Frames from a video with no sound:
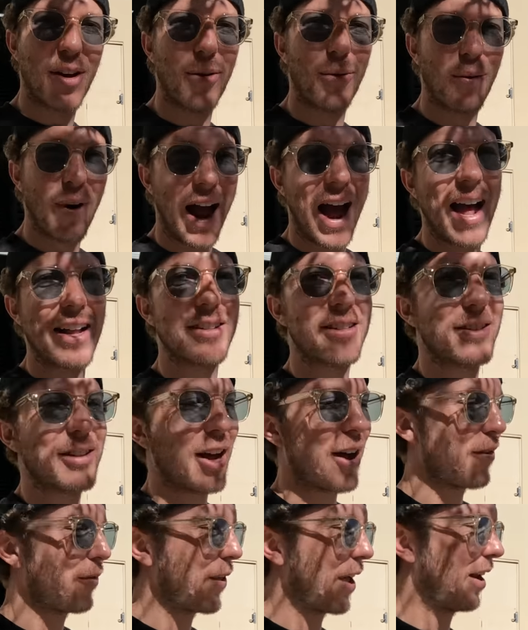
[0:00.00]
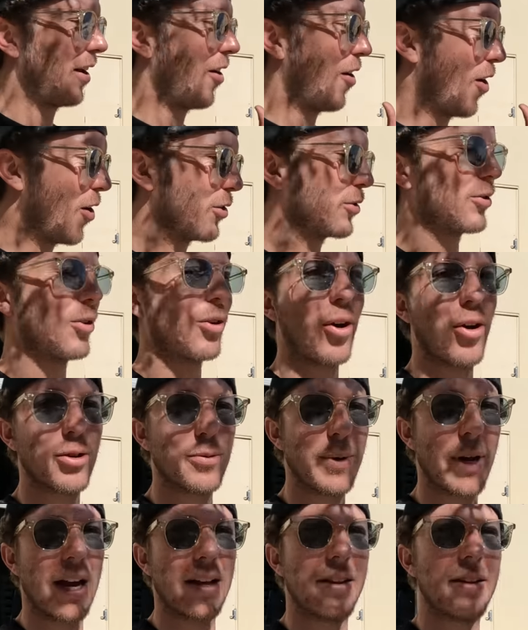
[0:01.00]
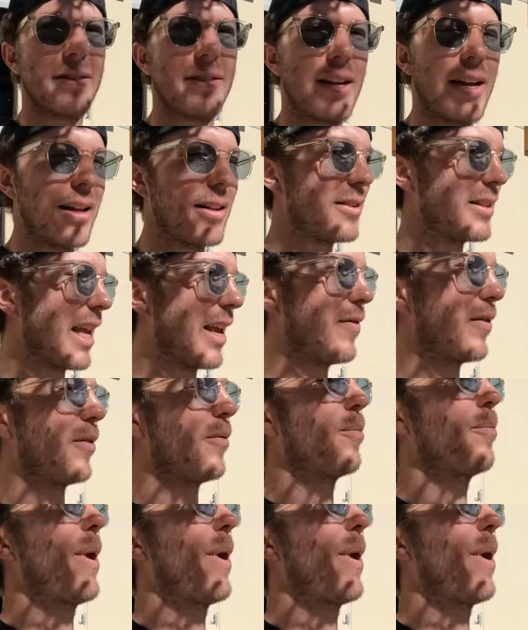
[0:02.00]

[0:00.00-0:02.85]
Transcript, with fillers: The rad stuff that also goes behind the scenes, even